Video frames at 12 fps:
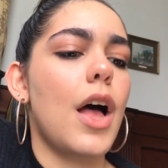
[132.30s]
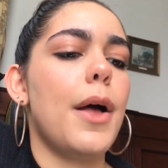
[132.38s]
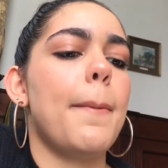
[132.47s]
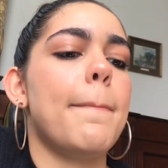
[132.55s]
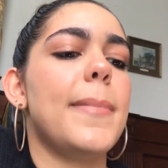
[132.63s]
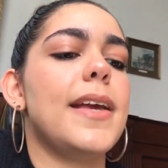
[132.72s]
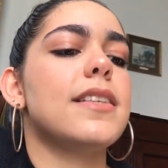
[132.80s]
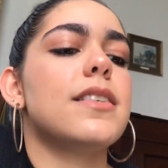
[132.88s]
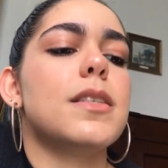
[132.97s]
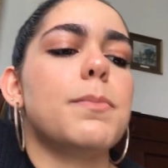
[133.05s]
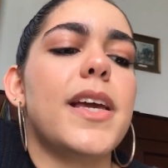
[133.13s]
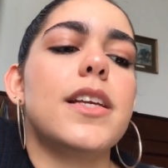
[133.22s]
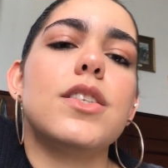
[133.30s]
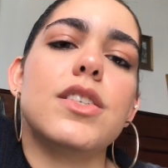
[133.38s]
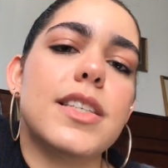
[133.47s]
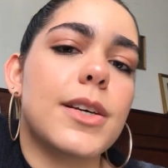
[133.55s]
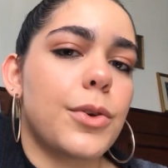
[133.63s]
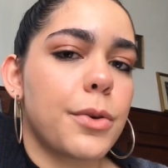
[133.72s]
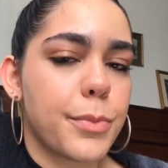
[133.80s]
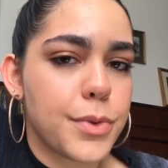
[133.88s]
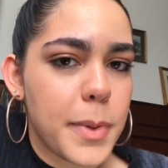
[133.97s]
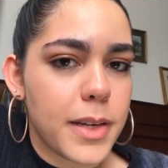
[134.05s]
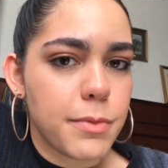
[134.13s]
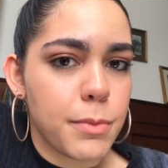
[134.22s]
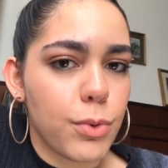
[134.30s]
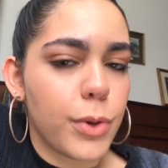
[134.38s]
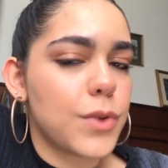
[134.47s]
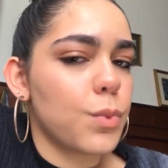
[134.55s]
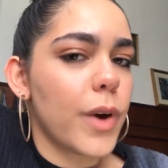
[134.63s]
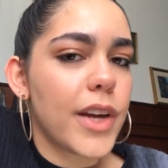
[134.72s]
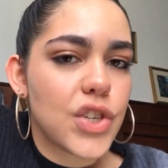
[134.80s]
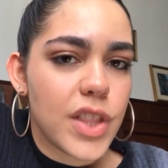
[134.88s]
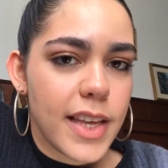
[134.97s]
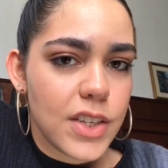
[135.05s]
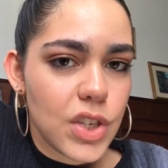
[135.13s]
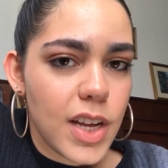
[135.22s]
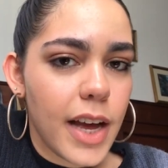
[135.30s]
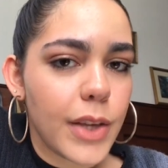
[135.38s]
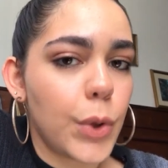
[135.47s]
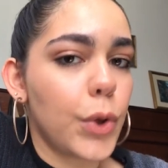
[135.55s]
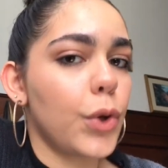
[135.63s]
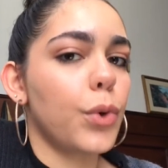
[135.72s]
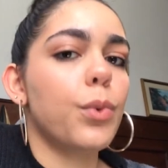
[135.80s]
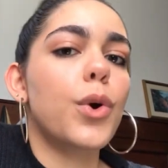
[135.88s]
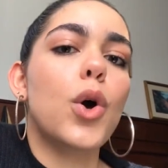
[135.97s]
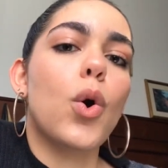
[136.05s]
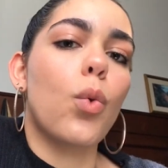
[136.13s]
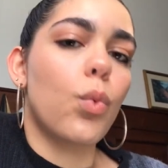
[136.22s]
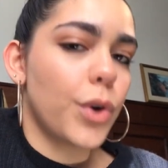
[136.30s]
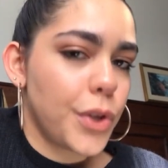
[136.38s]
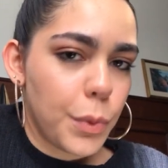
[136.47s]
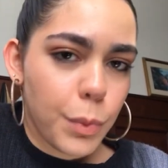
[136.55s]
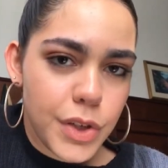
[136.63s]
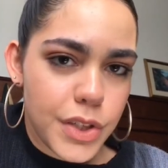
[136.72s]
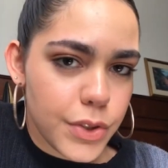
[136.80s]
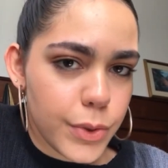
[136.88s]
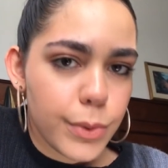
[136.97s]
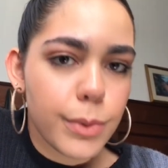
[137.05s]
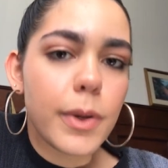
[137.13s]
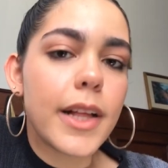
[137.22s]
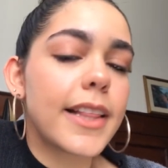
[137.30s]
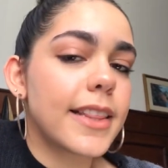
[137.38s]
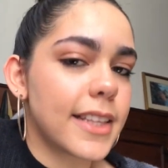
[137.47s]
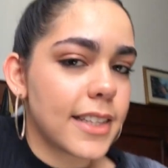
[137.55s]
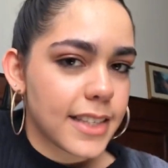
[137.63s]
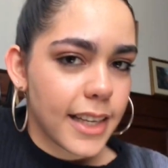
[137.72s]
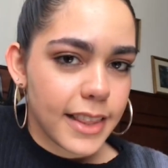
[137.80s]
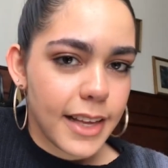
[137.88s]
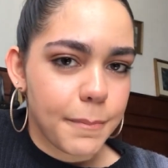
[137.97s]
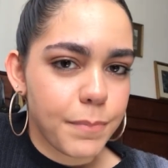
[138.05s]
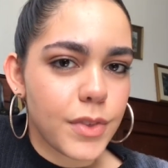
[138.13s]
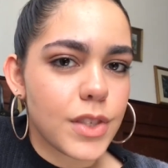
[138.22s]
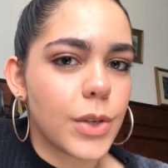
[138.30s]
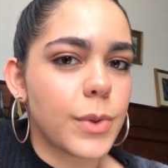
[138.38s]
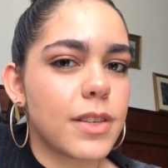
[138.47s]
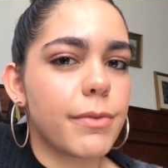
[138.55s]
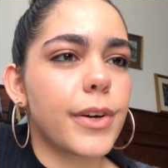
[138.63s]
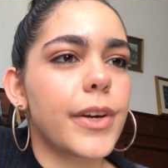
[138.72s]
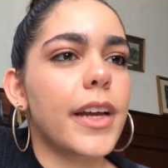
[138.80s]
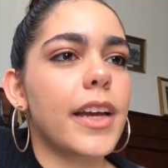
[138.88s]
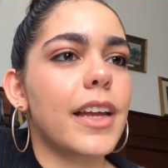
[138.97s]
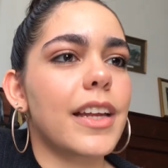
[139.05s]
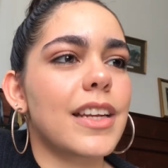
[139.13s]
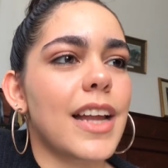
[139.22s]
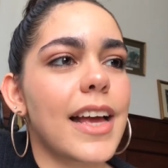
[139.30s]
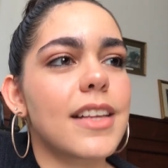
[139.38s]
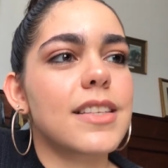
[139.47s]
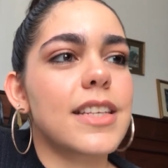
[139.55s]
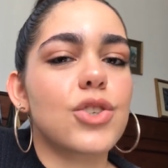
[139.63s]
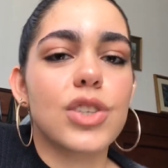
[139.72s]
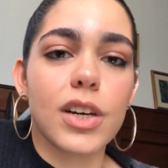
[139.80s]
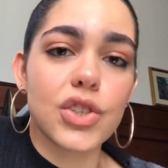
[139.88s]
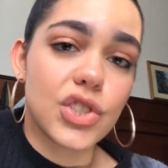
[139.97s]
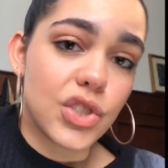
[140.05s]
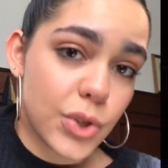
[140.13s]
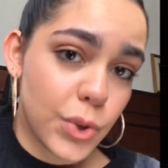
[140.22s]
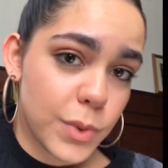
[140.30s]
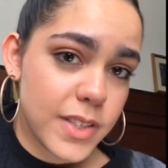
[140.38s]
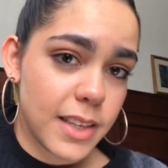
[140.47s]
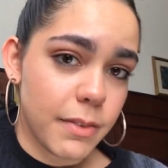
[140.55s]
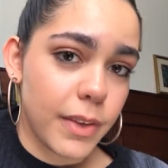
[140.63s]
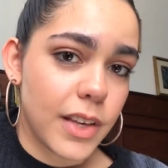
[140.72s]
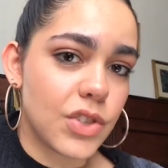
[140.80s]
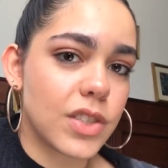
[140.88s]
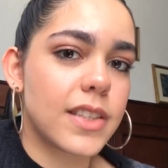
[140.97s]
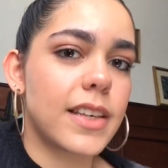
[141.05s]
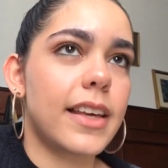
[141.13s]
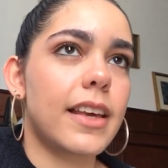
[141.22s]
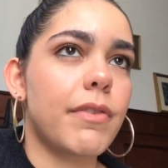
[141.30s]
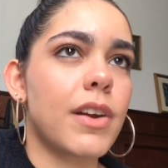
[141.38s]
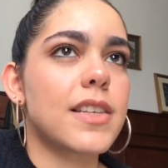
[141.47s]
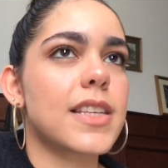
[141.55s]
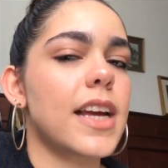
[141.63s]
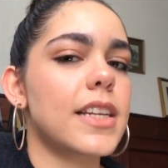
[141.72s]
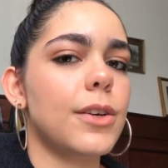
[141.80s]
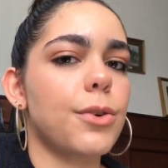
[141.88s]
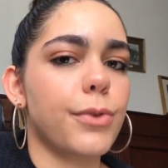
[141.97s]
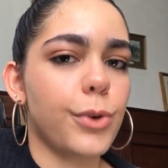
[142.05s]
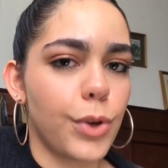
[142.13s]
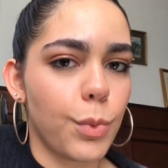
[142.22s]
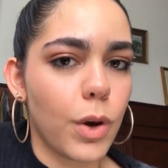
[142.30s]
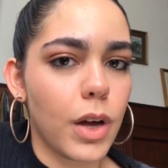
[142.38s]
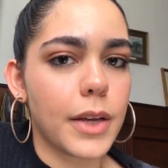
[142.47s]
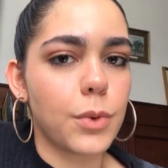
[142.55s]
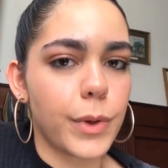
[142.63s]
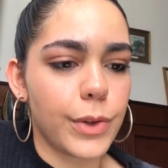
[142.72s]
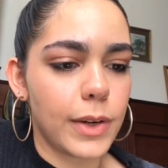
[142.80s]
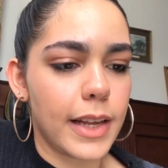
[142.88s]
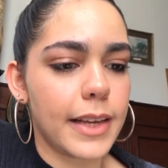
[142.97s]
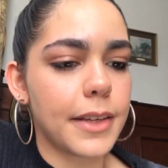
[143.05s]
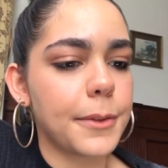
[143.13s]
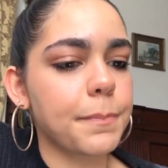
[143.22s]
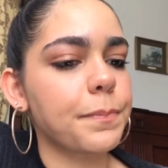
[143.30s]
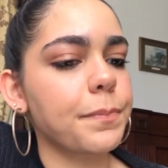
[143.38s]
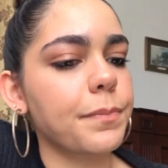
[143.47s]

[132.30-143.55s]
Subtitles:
It's a space to tell your prospective employers why they should hire you, what you want to do, things like that. So it's a very nice introduction to your CV and just giving us an idea of who you are and what you're like.